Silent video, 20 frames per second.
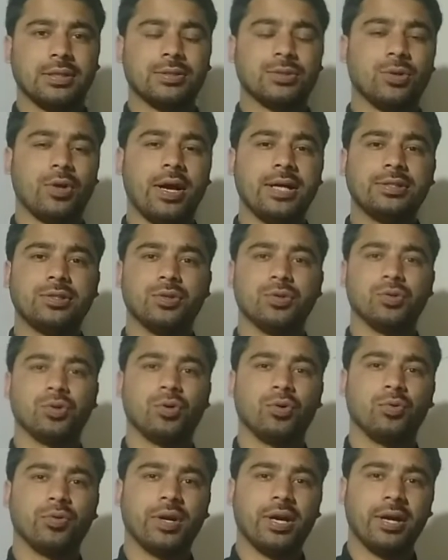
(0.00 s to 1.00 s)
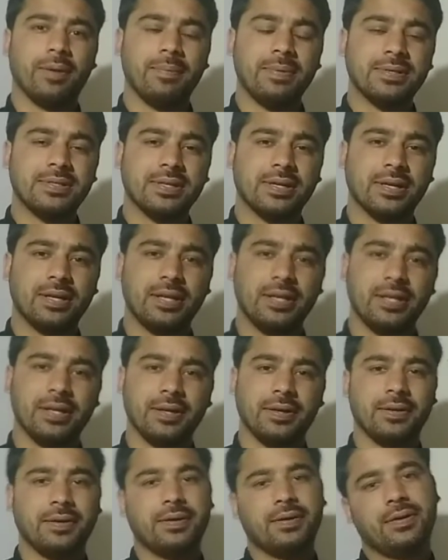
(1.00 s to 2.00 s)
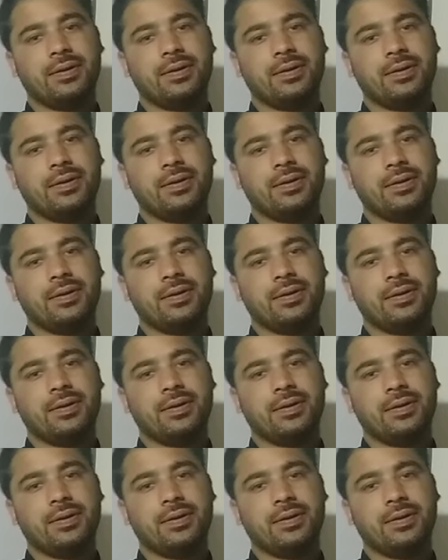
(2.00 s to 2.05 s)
So as you know, we are basically